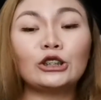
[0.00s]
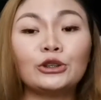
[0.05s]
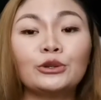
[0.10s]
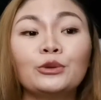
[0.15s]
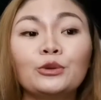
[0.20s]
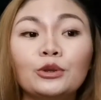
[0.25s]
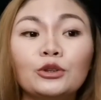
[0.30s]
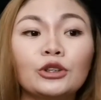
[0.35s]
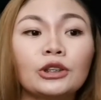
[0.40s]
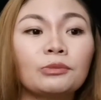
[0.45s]

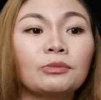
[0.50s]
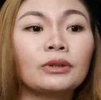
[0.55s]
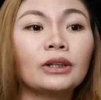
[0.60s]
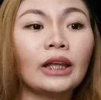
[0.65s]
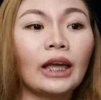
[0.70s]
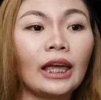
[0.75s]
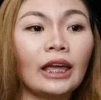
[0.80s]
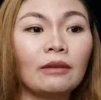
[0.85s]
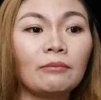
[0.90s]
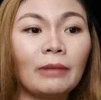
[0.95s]

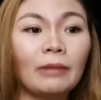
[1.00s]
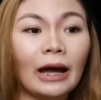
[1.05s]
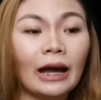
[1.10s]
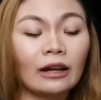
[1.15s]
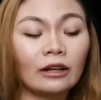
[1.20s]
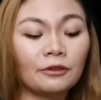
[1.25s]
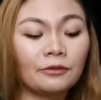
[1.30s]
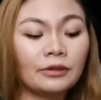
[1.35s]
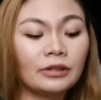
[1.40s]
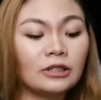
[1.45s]
AAA
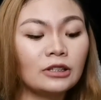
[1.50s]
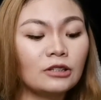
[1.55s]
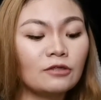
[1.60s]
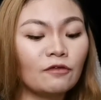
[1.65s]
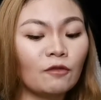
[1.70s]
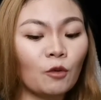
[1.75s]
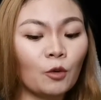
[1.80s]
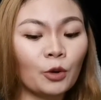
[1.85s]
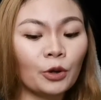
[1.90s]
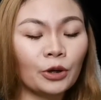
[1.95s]
batteries
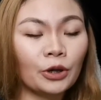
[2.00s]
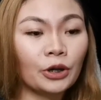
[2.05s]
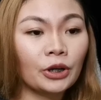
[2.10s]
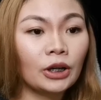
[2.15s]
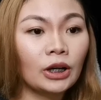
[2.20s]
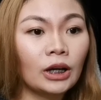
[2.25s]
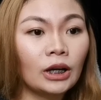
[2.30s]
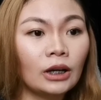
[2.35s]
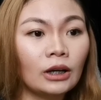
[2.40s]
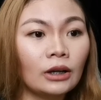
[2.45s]

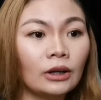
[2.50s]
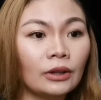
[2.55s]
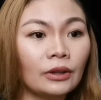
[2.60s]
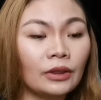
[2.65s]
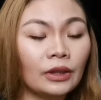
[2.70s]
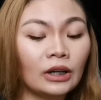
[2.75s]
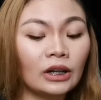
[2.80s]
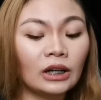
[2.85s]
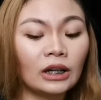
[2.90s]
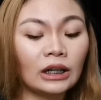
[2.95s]
for
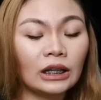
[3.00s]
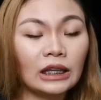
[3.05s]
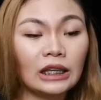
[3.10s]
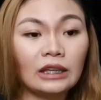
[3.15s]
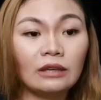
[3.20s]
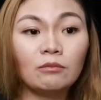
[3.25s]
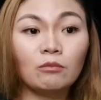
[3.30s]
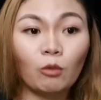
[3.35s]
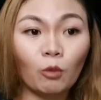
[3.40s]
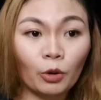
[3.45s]
the
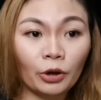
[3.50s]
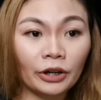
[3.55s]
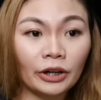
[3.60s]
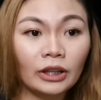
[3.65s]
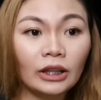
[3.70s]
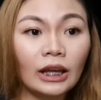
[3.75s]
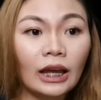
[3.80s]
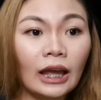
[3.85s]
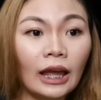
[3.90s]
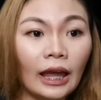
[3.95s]

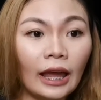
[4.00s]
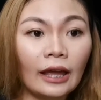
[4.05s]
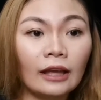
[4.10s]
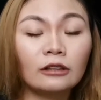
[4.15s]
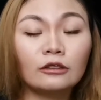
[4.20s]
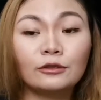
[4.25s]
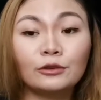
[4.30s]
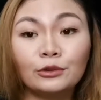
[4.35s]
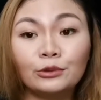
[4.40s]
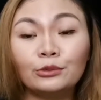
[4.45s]
keyboard
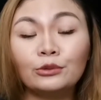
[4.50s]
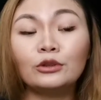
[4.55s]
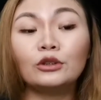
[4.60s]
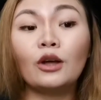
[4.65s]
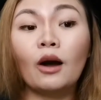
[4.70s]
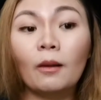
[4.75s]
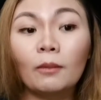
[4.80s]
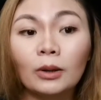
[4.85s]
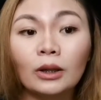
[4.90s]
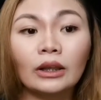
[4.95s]
and two
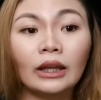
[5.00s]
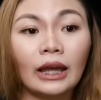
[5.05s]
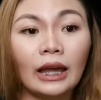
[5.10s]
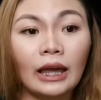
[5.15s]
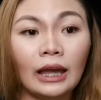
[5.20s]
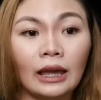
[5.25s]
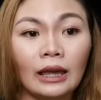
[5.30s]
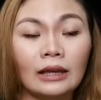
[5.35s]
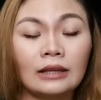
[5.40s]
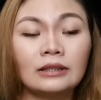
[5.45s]

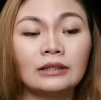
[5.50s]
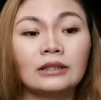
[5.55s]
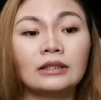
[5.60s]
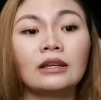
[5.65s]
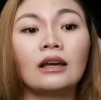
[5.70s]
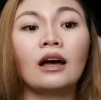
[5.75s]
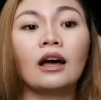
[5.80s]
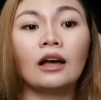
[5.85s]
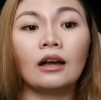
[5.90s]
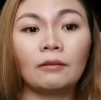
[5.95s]

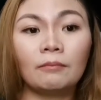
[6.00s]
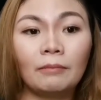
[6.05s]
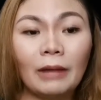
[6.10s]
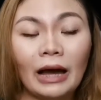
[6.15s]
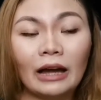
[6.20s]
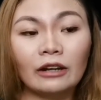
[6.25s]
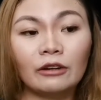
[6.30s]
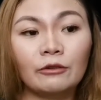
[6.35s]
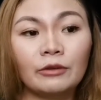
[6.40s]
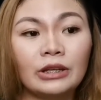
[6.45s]
AA's
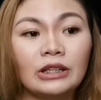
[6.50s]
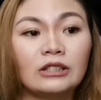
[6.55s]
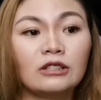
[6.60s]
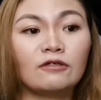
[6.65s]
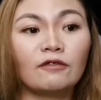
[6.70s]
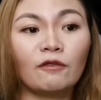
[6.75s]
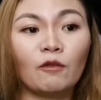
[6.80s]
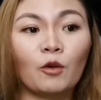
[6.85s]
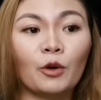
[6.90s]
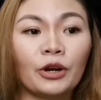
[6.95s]

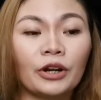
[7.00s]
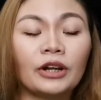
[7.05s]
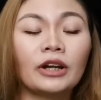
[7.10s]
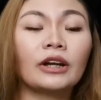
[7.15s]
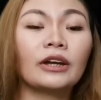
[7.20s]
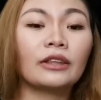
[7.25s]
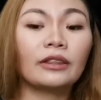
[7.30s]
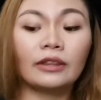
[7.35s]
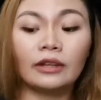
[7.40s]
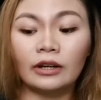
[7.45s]
batteries for
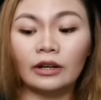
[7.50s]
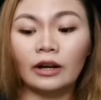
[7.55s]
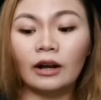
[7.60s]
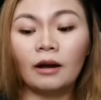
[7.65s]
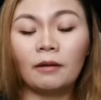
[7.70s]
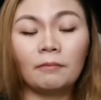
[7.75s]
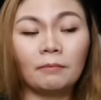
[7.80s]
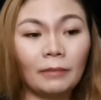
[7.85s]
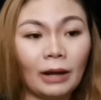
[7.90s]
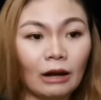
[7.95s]
the
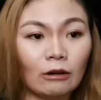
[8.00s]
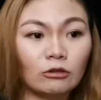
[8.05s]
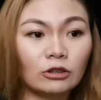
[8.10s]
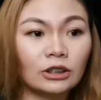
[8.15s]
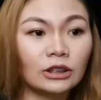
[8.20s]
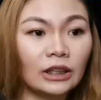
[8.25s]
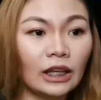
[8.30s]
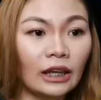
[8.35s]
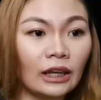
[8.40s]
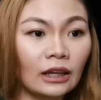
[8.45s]

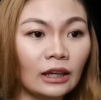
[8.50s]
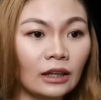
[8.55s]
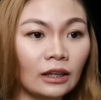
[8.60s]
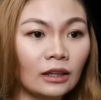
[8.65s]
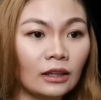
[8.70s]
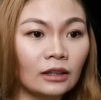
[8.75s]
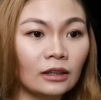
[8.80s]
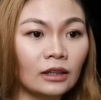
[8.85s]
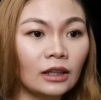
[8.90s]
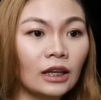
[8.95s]
mouse.
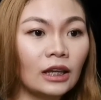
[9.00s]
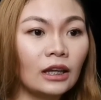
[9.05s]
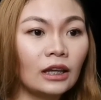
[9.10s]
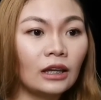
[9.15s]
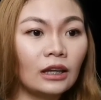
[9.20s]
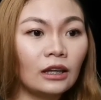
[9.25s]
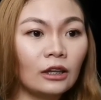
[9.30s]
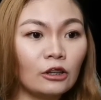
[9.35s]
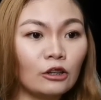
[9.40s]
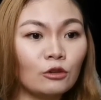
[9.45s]
And
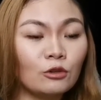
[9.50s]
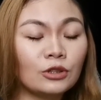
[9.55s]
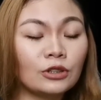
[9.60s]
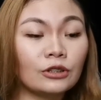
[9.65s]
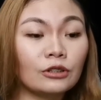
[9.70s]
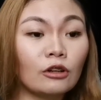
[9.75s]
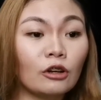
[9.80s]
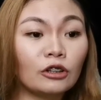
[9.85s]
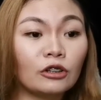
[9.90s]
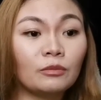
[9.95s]

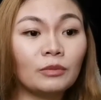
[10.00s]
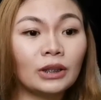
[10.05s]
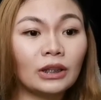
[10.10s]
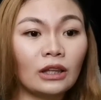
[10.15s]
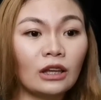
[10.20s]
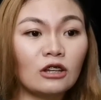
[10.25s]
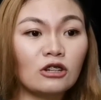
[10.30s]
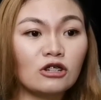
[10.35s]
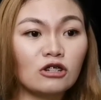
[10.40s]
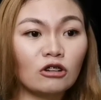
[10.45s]
user
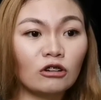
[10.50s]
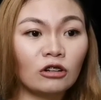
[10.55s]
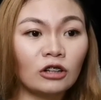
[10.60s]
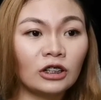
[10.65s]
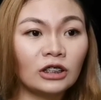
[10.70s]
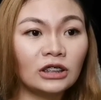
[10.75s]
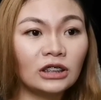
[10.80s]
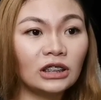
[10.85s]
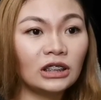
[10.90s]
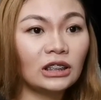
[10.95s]

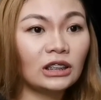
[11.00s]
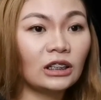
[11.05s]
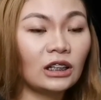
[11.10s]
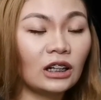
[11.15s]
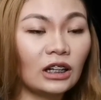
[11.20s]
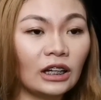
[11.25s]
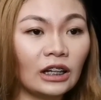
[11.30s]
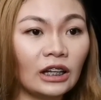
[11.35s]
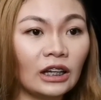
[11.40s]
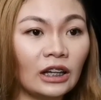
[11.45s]
documentation.
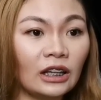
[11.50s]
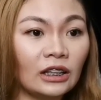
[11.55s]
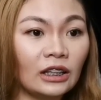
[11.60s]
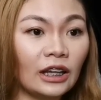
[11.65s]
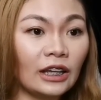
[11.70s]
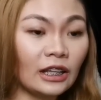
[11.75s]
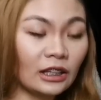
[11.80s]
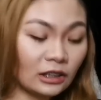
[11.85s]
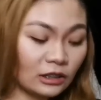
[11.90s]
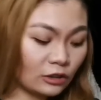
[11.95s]

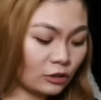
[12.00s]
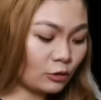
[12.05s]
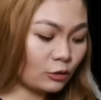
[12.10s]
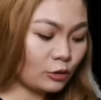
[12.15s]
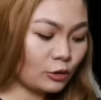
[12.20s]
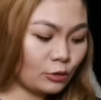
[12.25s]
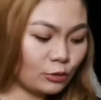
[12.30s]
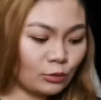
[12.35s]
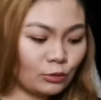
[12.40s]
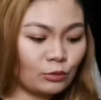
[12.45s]
Ayan,
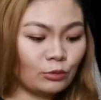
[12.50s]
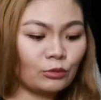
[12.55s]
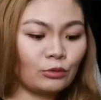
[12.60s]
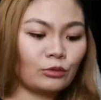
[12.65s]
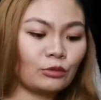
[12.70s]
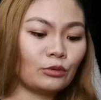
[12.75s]
so yung